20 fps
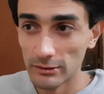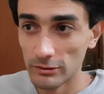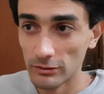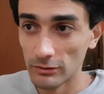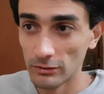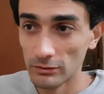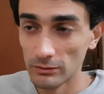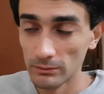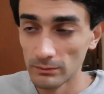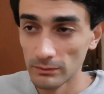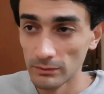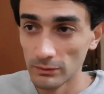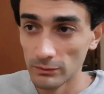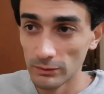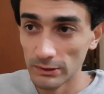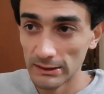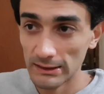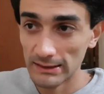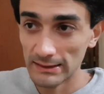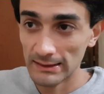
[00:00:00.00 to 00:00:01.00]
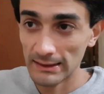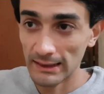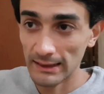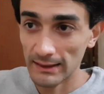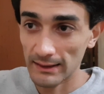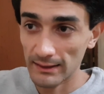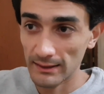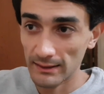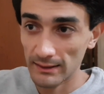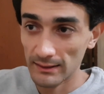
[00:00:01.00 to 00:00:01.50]
Dome, which is
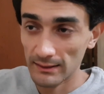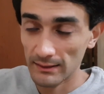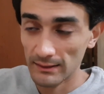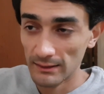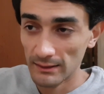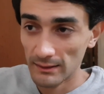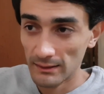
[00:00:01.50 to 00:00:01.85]
like a